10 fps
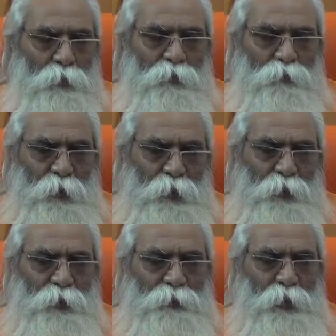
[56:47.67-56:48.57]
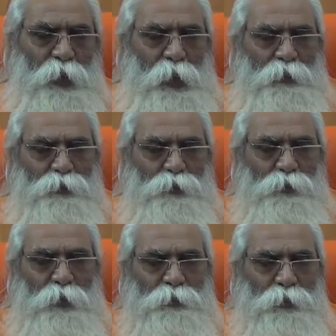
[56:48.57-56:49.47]
This meditation
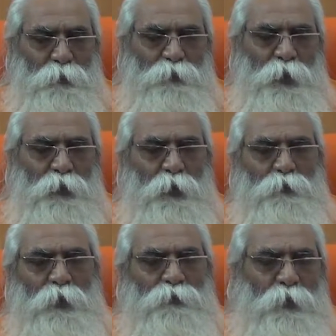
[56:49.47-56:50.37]
also the subject of the